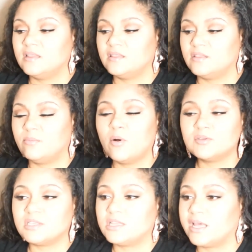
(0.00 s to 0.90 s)
The
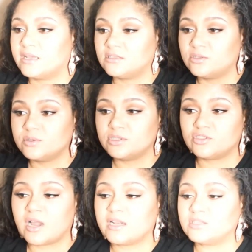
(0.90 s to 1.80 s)
most that they could do is
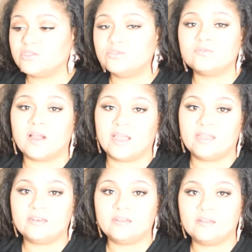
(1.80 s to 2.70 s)
try to do
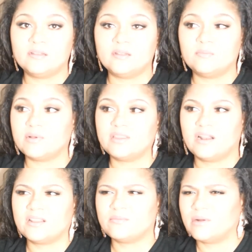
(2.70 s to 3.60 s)
right, but
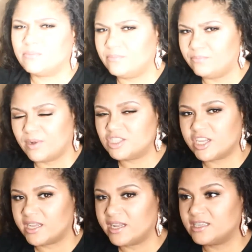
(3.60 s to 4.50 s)
none of them are
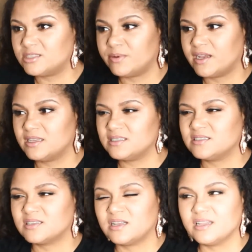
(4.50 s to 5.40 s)
budging an inch, because
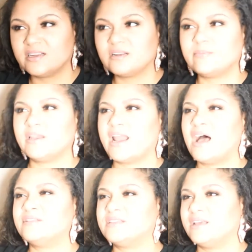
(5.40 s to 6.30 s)
it's clear to me
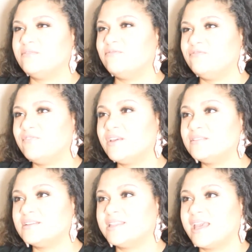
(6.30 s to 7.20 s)
now that they feel
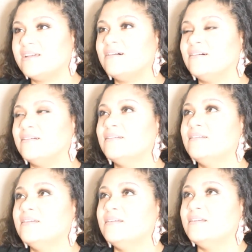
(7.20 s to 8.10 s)
that they are
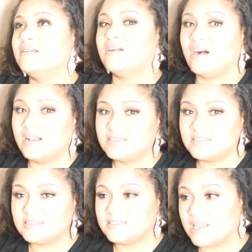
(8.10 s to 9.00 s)

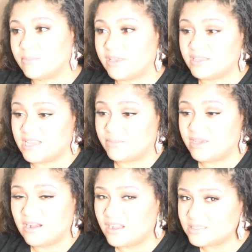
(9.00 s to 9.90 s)
gods,
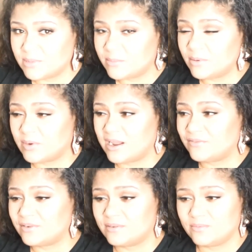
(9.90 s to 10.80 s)
demigods maybe,
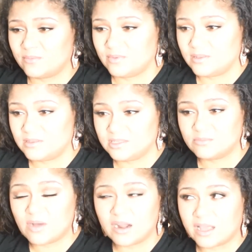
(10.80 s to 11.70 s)
whatever
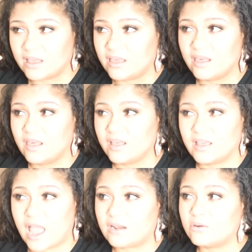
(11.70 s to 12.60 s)
demonic
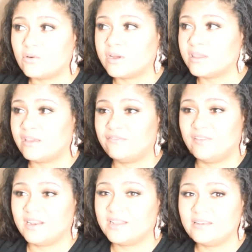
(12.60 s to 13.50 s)
category they
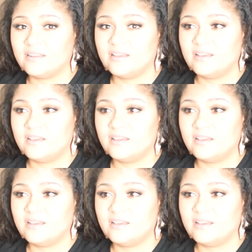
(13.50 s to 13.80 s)
fit in,